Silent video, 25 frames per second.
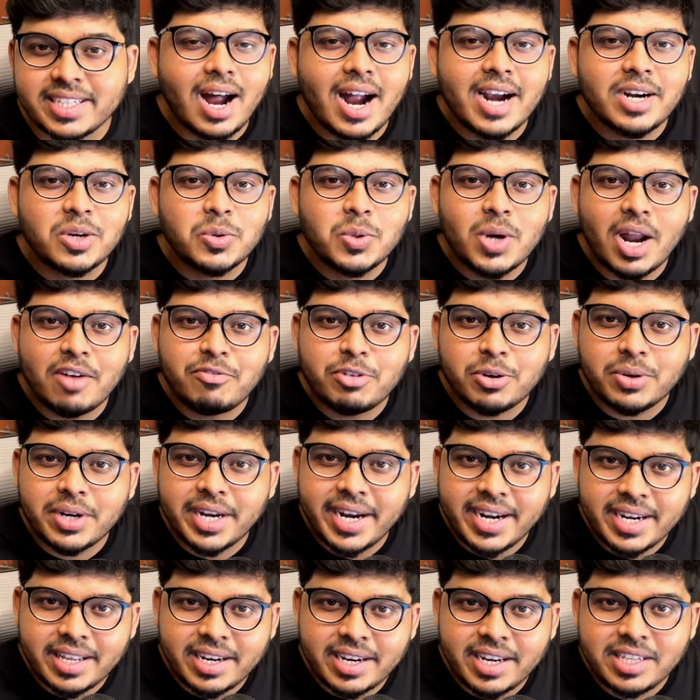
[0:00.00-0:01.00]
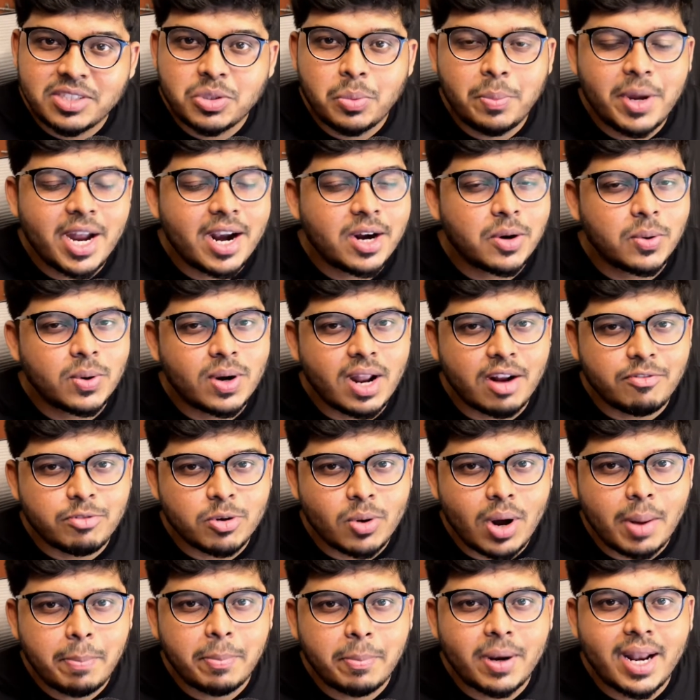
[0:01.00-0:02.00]
I don't have to create a resume. I don't have
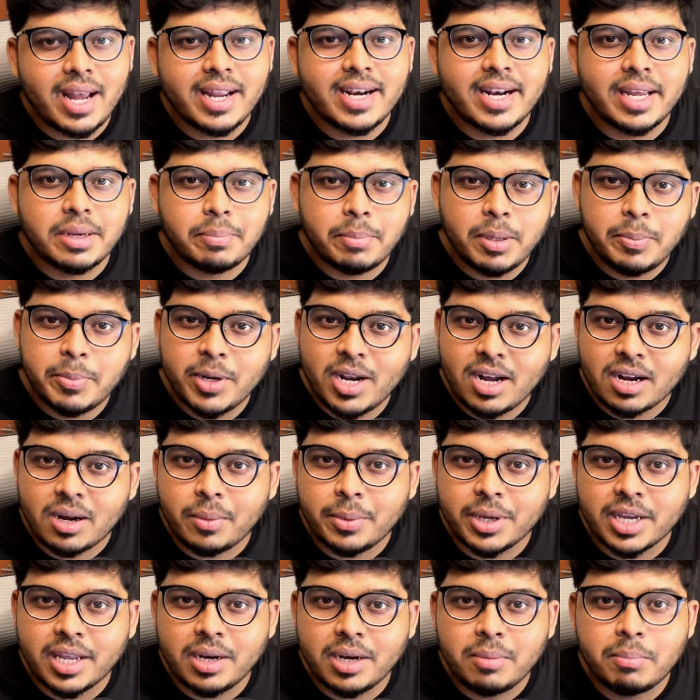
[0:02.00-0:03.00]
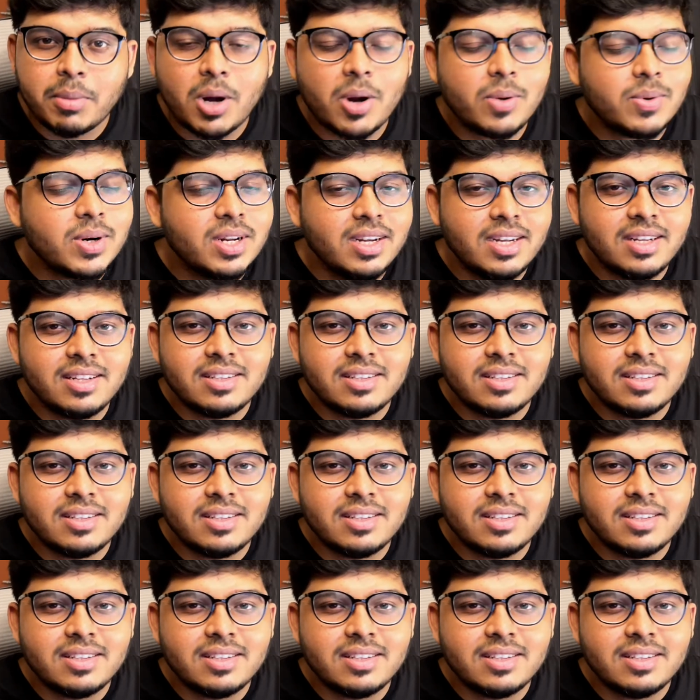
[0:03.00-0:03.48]
to apply. Like, people are coming inbound.